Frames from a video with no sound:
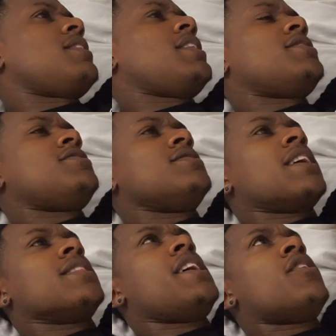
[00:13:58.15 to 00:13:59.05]
And she's
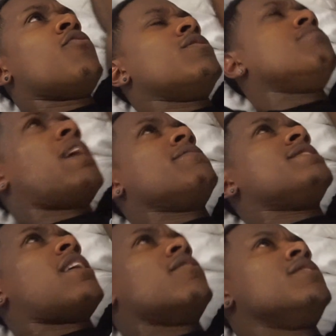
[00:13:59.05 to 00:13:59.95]
like, lay on one bath
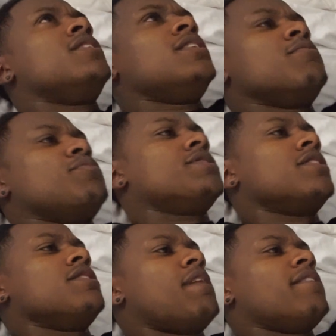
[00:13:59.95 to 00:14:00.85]
towel. Put
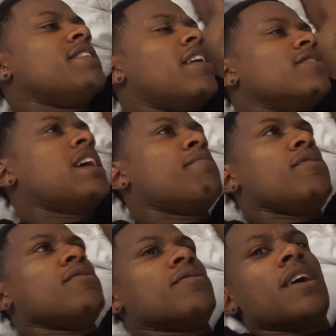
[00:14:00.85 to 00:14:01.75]
the other bath towel on top
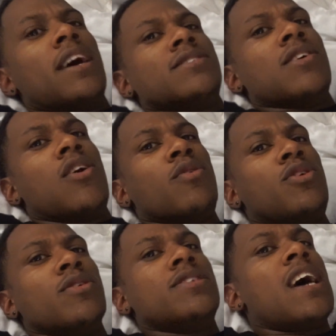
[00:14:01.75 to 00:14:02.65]
of you. I said, oh, we
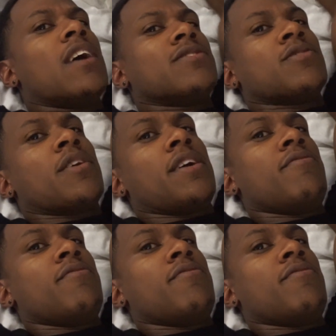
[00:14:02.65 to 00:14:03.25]
doing towels. Okay,